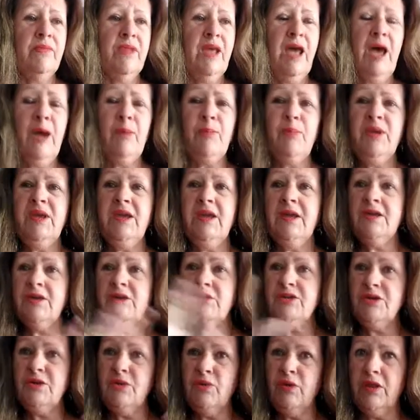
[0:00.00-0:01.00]
happy
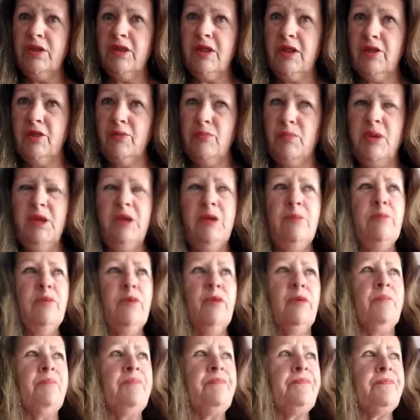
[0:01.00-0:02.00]
energy with other
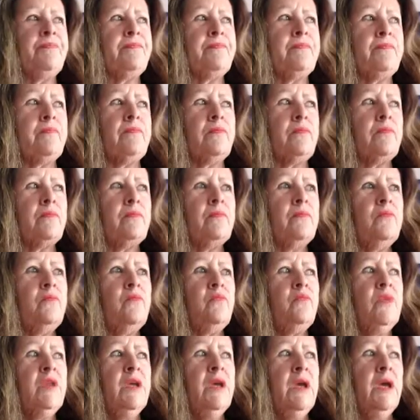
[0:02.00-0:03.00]
people.
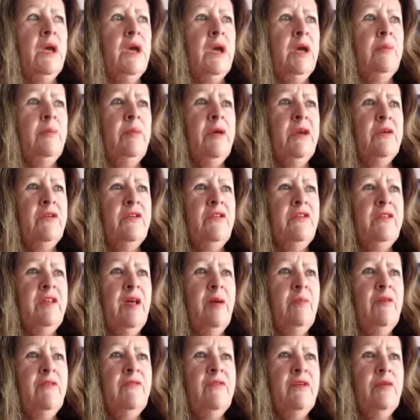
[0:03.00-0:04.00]
Because
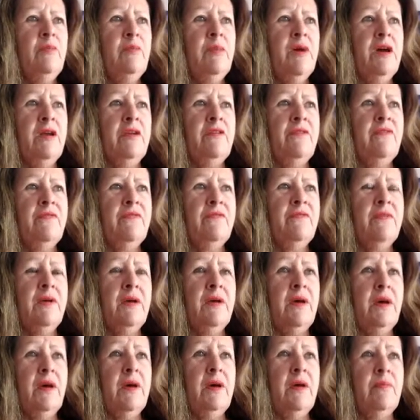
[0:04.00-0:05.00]
some of you might
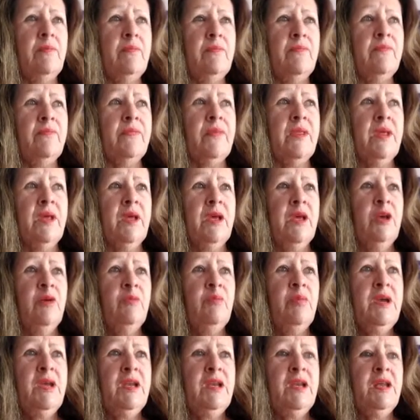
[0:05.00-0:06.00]
have
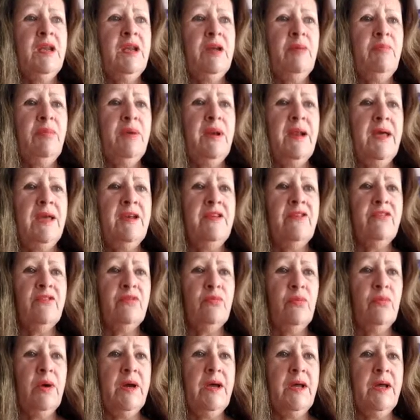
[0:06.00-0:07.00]
been in a
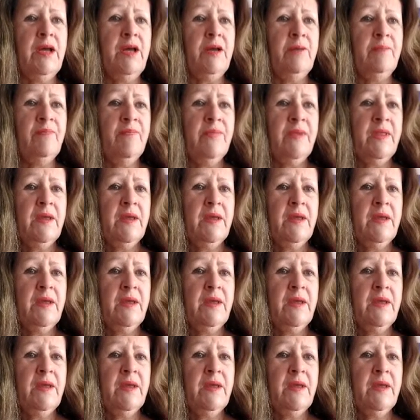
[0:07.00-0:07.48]
place where